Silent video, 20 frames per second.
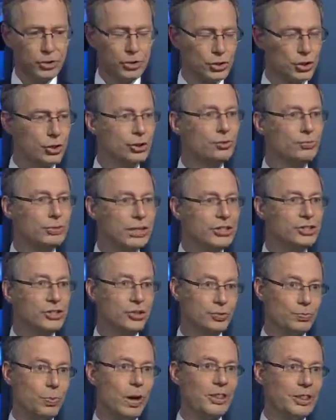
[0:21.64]
two
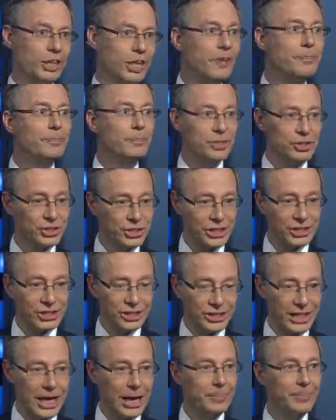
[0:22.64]
reasons why the government says
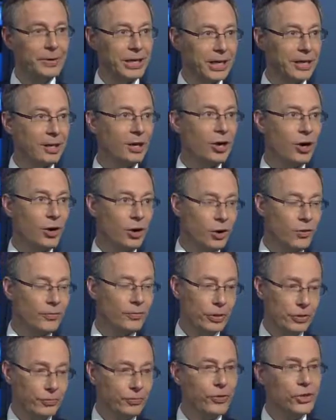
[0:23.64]
it's happening.
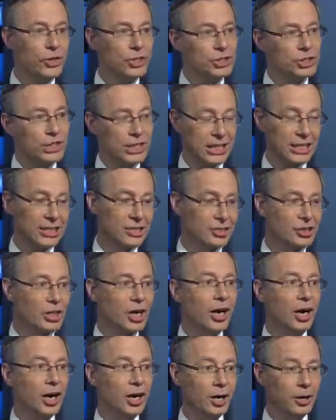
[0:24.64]
The first is
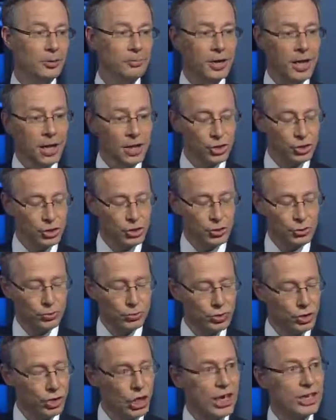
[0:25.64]
to
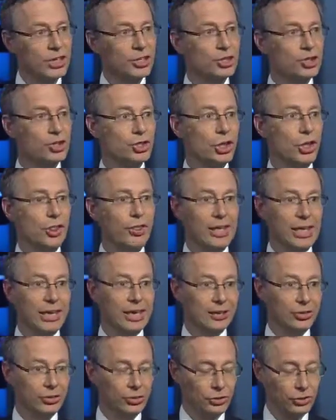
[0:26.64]
change the
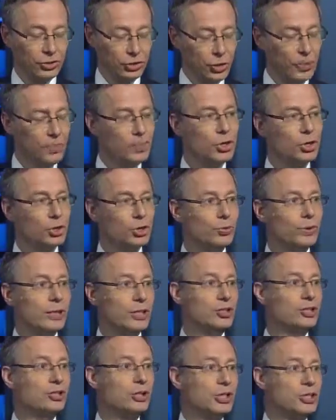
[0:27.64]
commercial
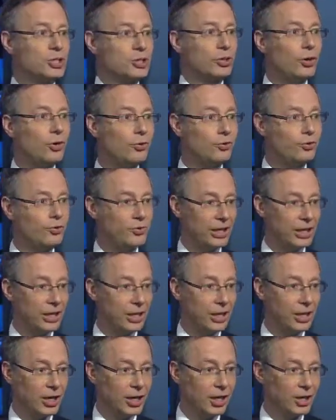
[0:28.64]
interests of
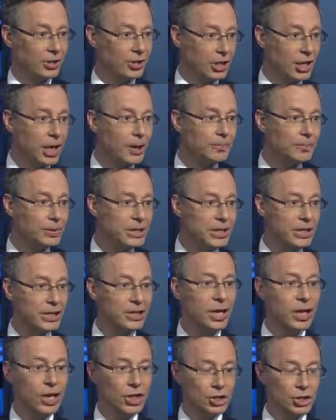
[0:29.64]
the company,
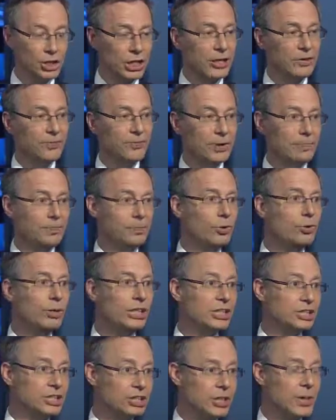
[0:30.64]
to give
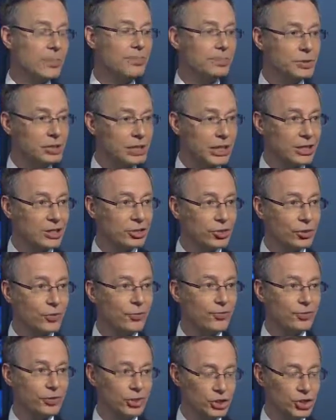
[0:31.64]
employees 10%
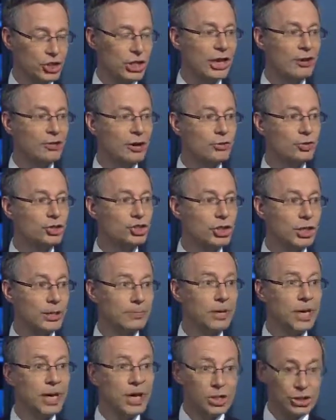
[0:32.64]
of the share
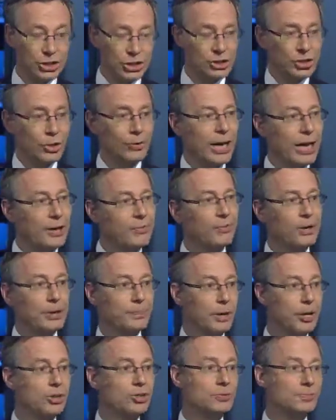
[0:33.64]
ownership, so every
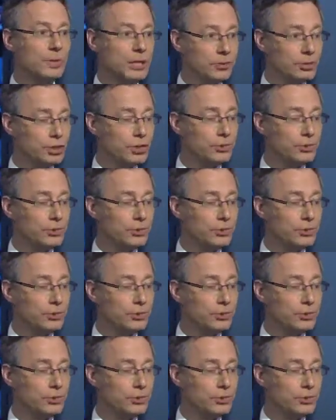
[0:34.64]
postman